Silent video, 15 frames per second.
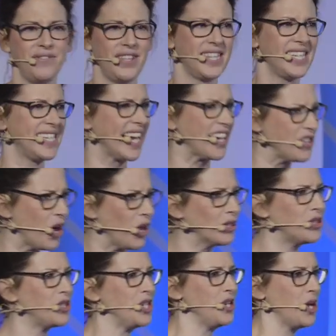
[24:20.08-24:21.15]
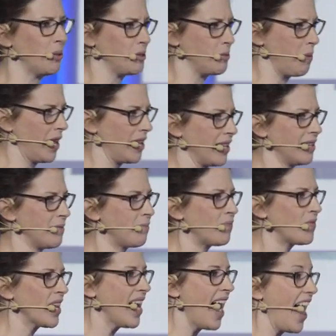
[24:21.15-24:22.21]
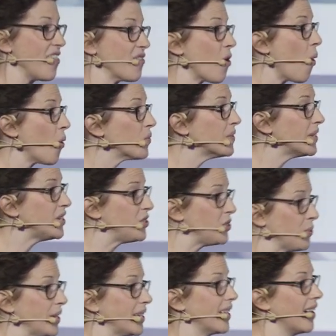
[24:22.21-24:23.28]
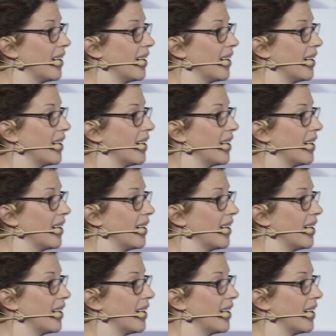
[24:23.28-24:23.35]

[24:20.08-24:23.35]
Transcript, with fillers: that the technology knows better and they're already doing